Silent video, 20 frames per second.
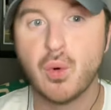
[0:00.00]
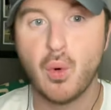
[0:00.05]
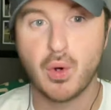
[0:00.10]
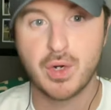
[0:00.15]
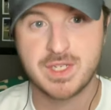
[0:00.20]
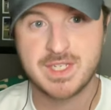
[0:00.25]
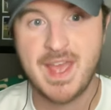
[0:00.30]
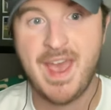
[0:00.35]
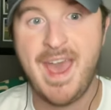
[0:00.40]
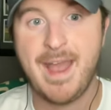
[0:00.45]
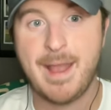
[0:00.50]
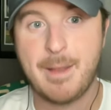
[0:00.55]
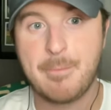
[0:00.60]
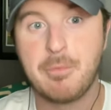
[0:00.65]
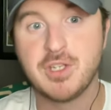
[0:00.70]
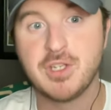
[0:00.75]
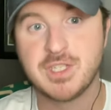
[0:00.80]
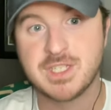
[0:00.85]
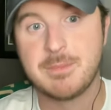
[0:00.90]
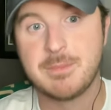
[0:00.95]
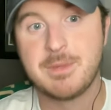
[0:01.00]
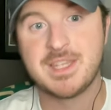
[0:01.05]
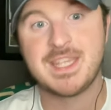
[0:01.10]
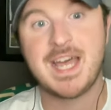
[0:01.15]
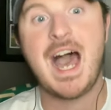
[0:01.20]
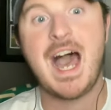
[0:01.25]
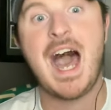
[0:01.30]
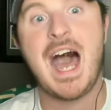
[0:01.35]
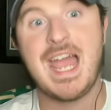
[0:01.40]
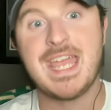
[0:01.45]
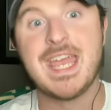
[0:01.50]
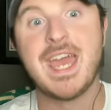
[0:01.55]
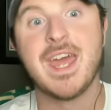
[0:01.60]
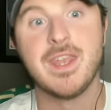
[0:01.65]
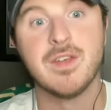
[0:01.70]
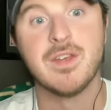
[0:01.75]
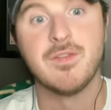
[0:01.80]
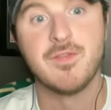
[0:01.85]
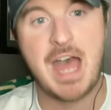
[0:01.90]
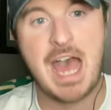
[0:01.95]
or Tech puts them at the high
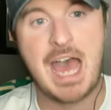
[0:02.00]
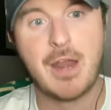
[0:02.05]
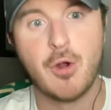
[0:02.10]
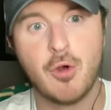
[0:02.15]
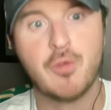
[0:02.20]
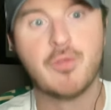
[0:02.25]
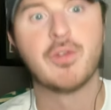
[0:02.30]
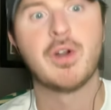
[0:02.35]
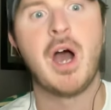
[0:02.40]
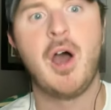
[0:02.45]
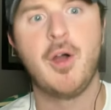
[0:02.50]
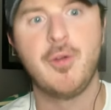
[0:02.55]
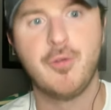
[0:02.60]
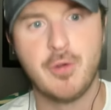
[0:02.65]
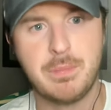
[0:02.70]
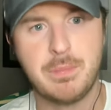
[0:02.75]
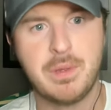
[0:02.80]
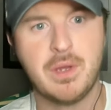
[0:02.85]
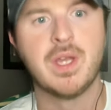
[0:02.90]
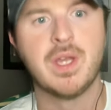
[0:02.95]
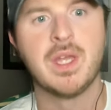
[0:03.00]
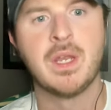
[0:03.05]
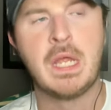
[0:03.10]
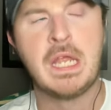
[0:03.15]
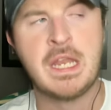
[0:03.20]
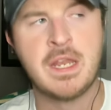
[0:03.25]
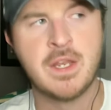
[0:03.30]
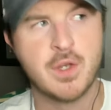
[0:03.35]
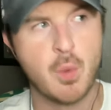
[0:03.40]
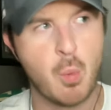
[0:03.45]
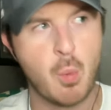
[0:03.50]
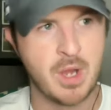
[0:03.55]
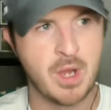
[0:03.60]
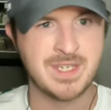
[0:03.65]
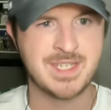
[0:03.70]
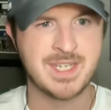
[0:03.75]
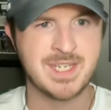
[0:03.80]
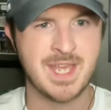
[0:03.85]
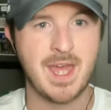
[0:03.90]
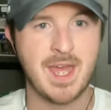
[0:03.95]
end of that, over 100 million and into
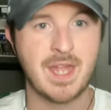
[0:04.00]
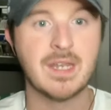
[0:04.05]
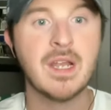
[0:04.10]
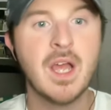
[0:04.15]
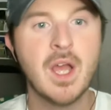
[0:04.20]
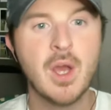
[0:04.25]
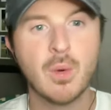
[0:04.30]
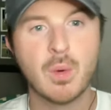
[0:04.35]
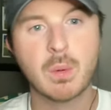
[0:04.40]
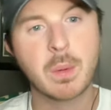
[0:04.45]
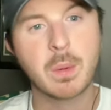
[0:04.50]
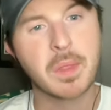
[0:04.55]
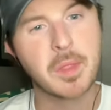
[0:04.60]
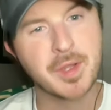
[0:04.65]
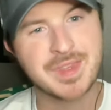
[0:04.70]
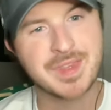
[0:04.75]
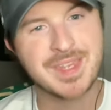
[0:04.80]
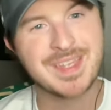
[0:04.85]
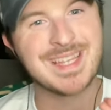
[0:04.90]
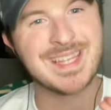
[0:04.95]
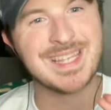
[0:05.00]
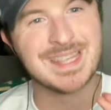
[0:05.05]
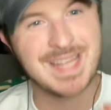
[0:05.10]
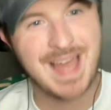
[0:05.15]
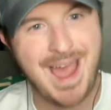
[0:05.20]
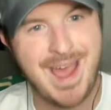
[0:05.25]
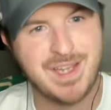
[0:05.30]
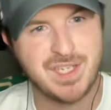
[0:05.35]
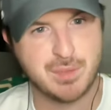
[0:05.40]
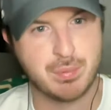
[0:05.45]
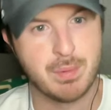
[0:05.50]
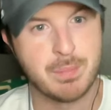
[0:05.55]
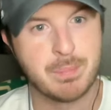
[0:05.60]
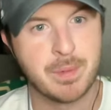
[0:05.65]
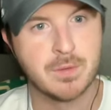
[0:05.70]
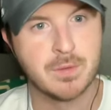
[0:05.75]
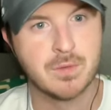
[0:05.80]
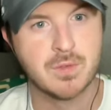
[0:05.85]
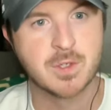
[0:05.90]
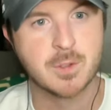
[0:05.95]
110. When we looked at the last
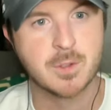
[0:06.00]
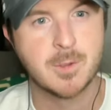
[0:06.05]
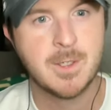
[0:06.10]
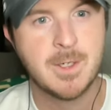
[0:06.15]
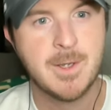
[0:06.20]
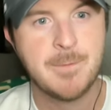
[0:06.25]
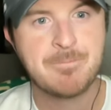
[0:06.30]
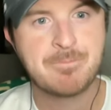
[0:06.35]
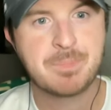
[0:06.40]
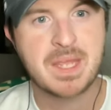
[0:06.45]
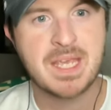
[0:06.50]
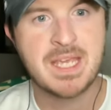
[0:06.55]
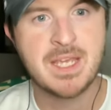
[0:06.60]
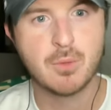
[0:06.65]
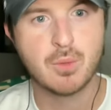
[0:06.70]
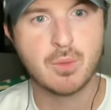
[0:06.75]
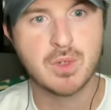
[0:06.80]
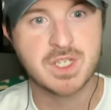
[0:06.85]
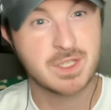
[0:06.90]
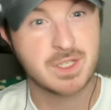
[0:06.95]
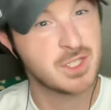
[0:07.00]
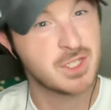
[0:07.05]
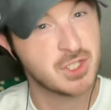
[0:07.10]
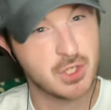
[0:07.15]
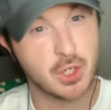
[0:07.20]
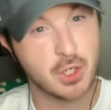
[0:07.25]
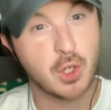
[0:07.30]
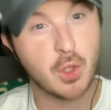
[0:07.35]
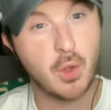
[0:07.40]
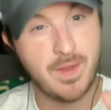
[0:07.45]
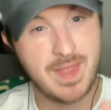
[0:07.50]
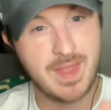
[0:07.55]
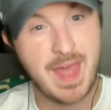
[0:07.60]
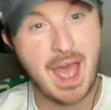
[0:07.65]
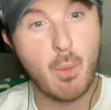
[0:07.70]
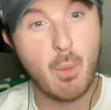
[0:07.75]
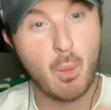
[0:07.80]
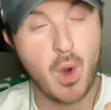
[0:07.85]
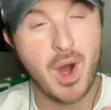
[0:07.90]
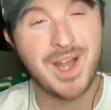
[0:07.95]
proposal, it was circling
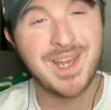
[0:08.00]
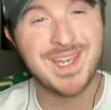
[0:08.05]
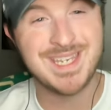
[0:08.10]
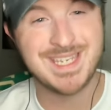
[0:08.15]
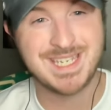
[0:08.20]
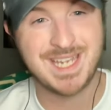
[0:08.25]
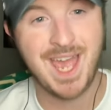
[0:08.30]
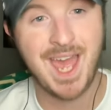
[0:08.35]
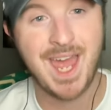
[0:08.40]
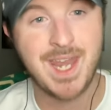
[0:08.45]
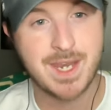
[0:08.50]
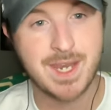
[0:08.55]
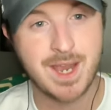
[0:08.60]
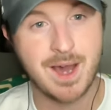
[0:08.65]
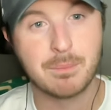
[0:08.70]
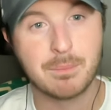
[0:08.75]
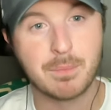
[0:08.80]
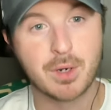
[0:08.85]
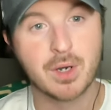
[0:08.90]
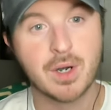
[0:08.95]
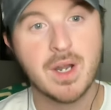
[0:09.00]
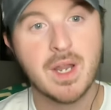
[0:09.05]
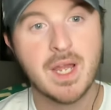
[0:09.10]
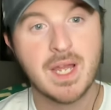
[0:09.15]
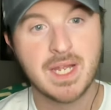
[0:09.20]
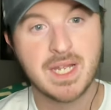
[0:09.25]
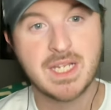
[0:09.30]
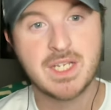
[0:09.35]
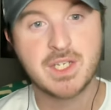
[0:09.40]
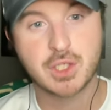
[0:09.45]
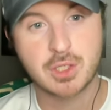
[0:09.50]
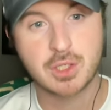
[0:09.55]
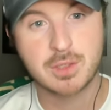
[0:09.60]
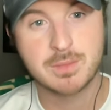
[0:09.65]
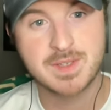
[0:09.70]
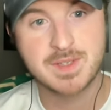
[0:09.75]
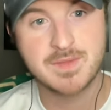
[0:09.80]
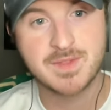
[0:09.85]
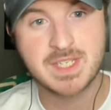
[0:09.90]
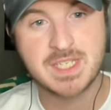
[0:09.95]
that 110 number in
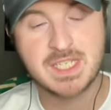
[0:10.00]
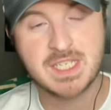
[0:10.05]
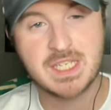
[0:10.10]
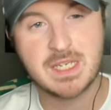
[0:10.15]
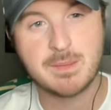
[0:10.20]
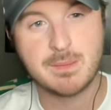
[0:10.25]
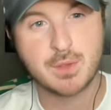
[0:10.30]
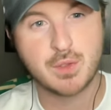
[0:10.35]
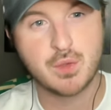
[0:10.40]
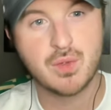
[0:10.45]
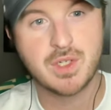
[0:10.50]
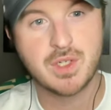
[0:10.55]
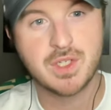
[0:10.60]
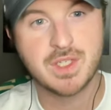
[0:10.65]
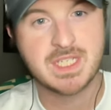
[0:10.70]
terms of the teams who could